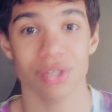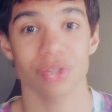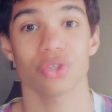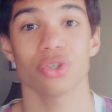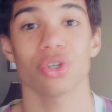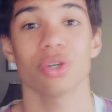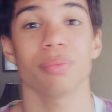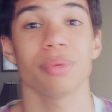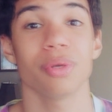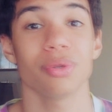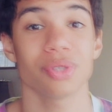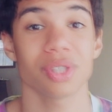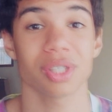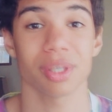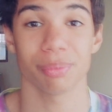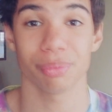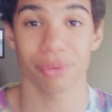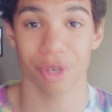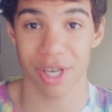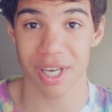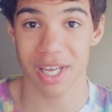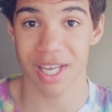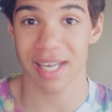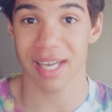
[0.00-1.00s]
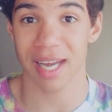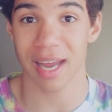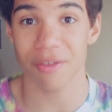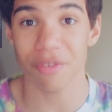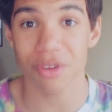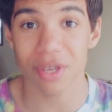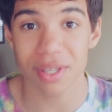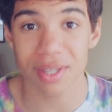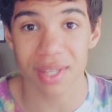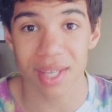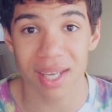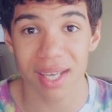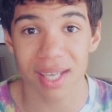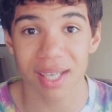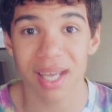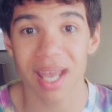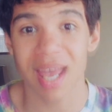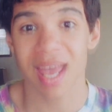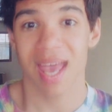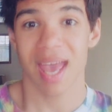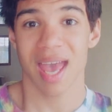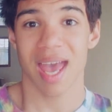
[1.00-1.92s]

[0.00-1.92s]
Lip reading: and tributes to Britney and everything.